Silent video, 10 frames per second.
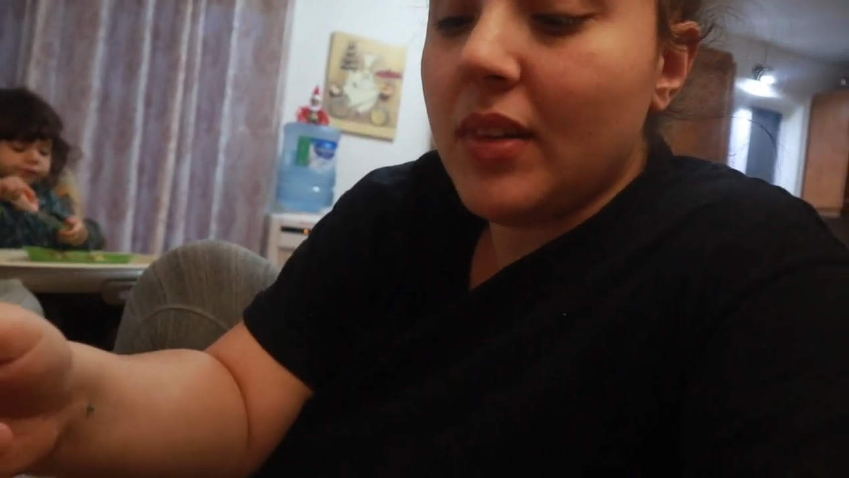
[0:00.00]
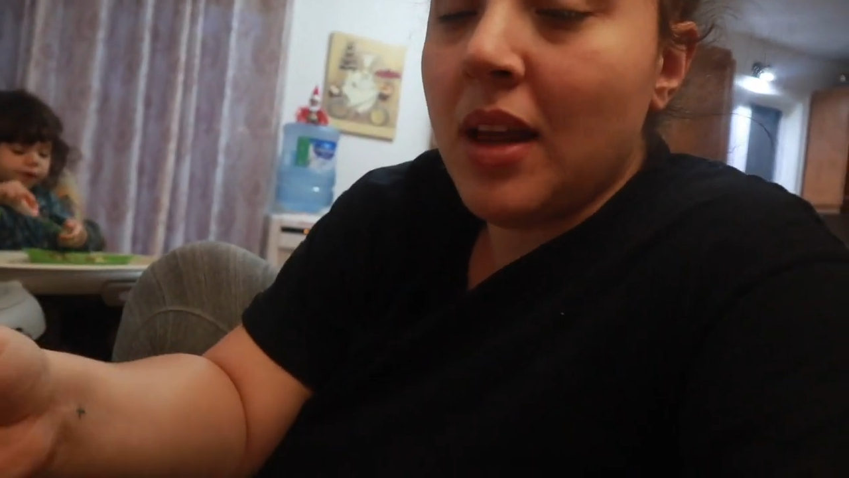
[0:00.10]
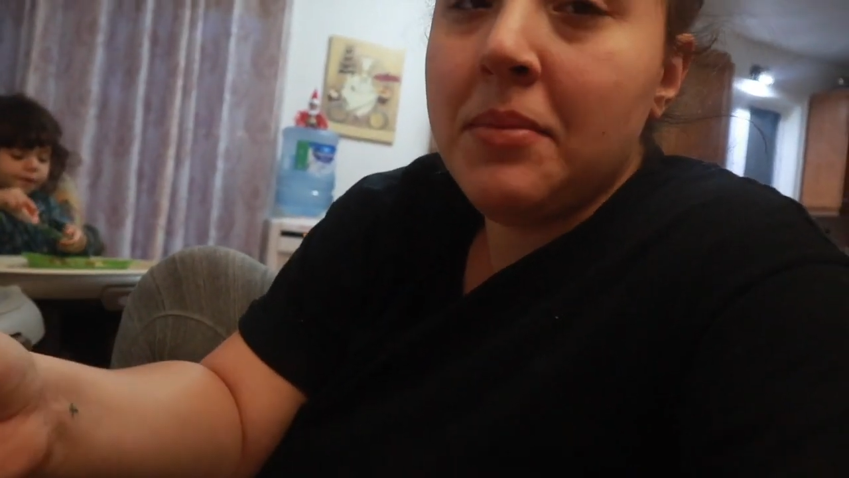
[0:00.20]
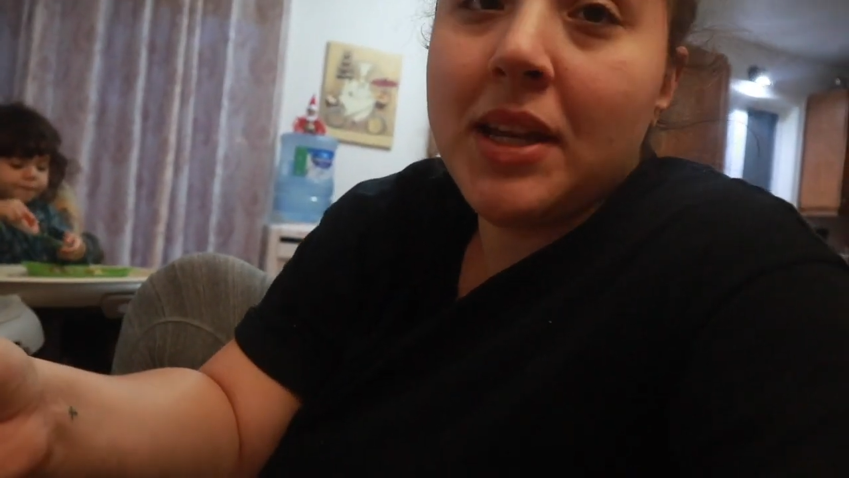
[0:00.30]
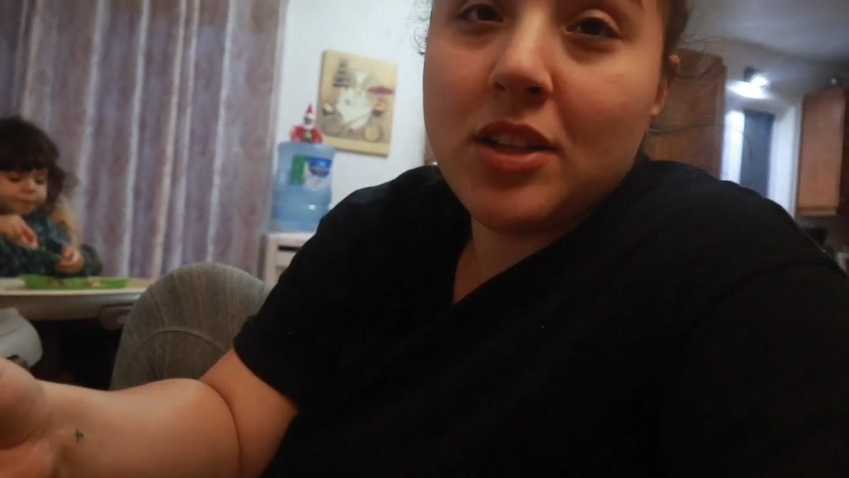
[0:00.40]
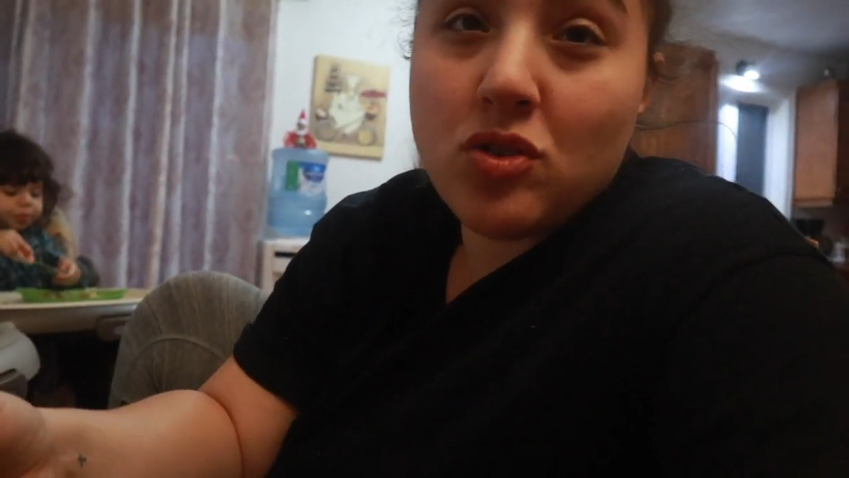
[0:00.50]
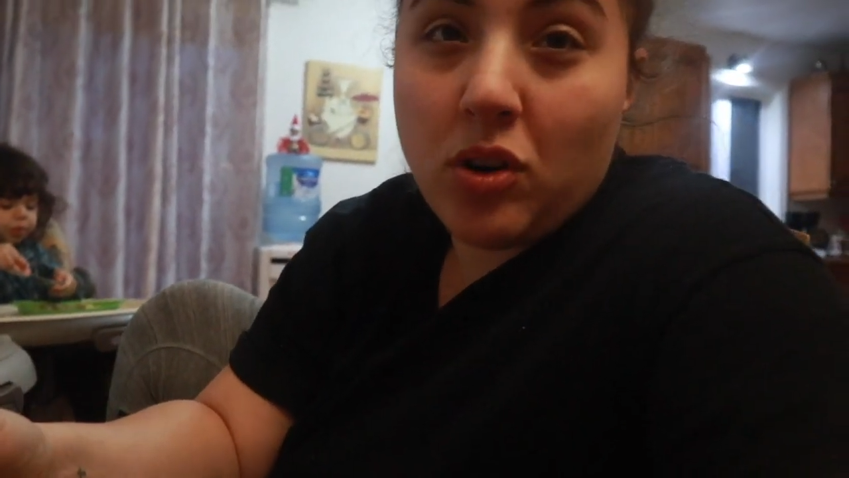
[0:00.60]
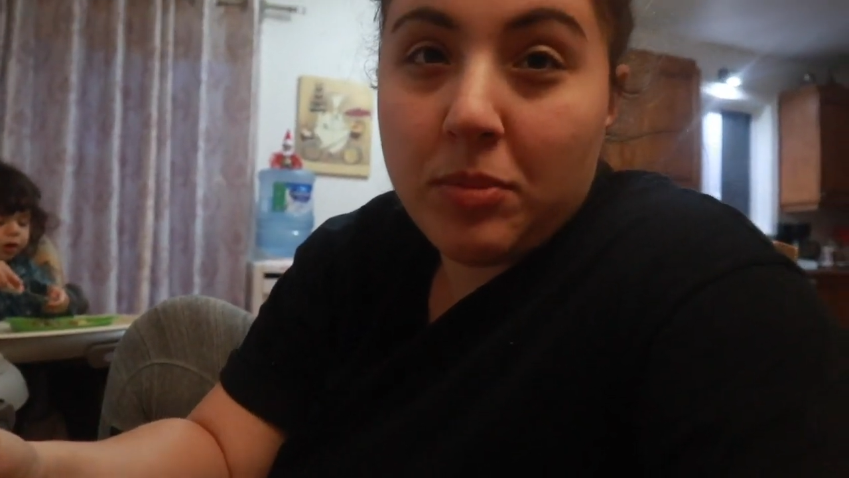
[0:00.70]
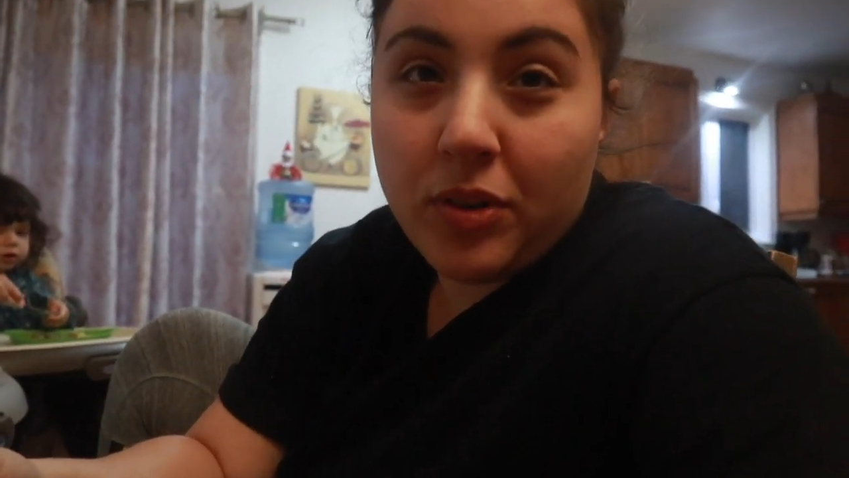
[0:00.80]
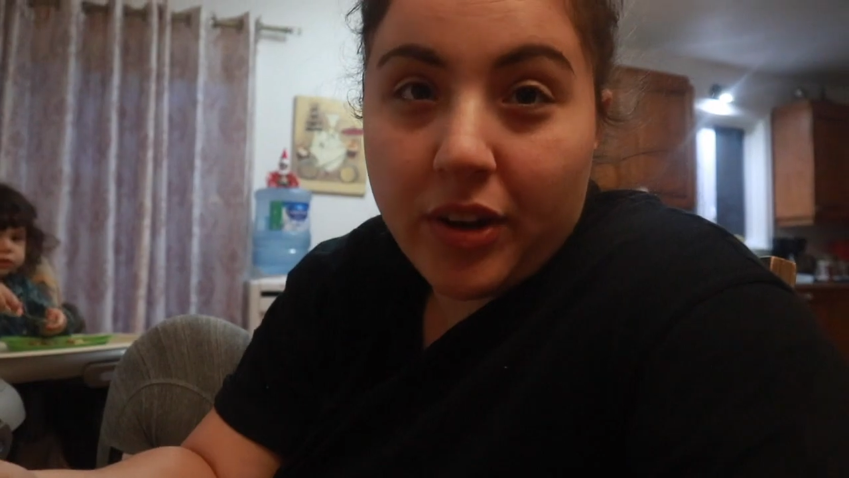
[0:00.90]
I mean, it's
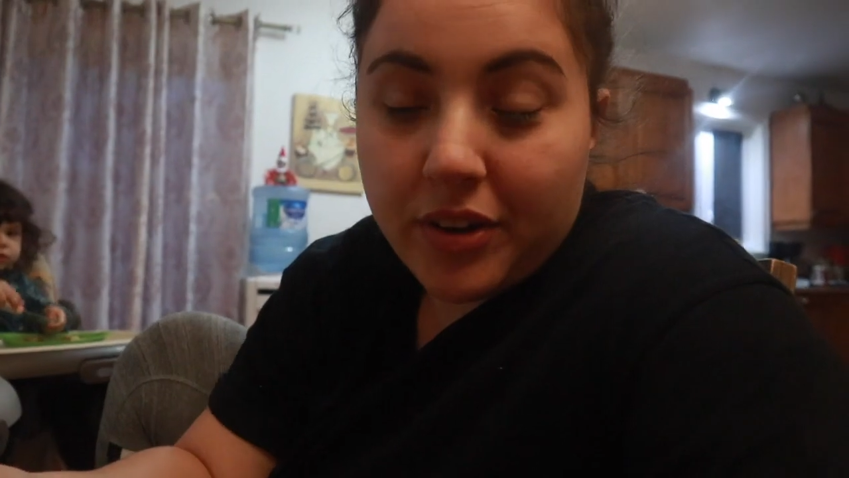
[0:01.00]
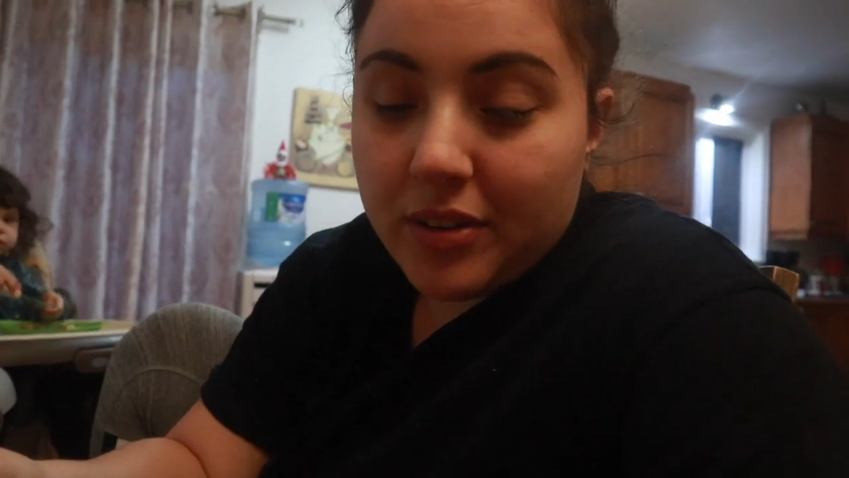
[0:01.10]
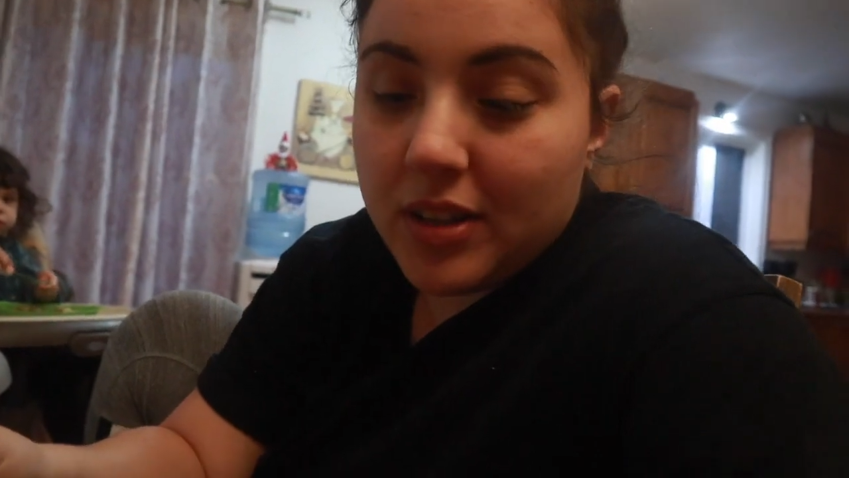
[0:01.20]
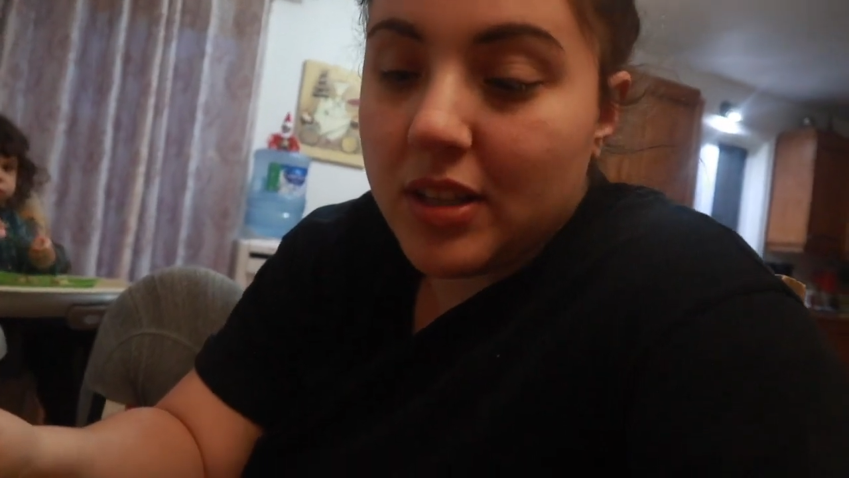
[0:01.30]
normal. They're